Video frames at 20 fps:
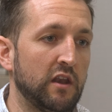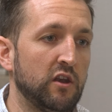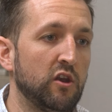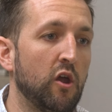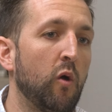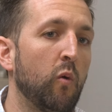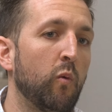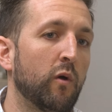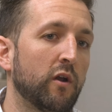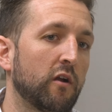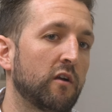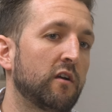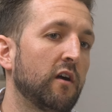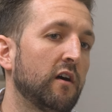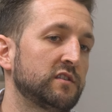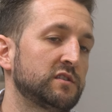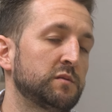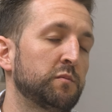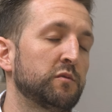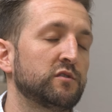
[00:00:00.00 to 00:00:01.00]
and know what our
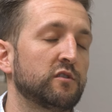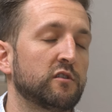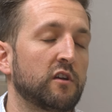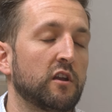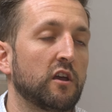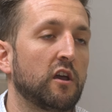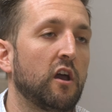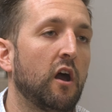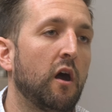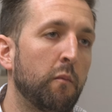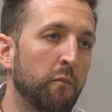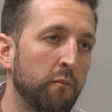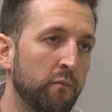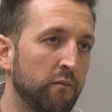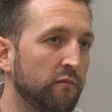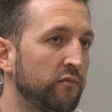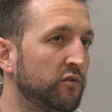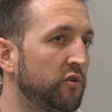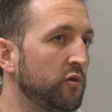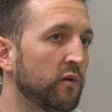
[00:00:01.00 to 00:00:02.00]
customers are going to come
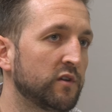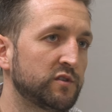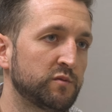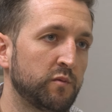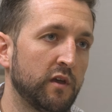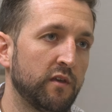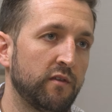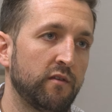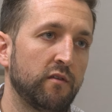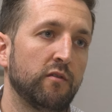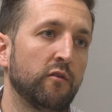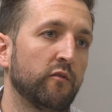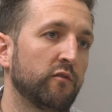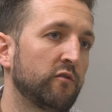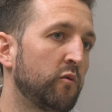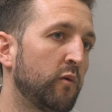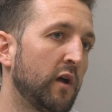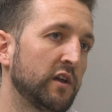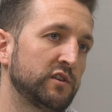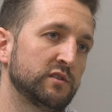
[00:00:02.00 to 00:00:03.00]
to us with, those
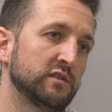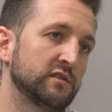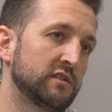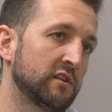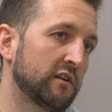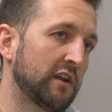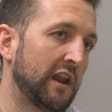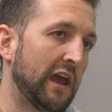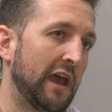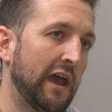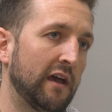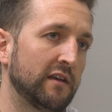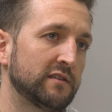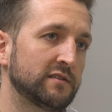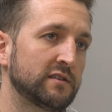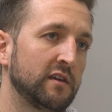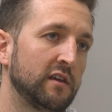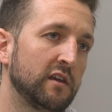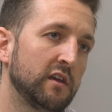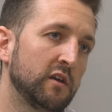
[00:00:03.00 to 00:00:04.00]
questions they're going to
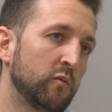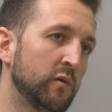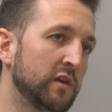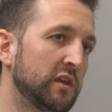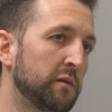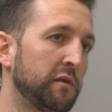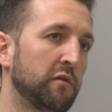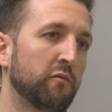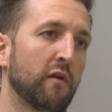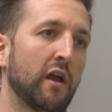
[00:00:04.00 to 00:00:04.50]
ask. We can be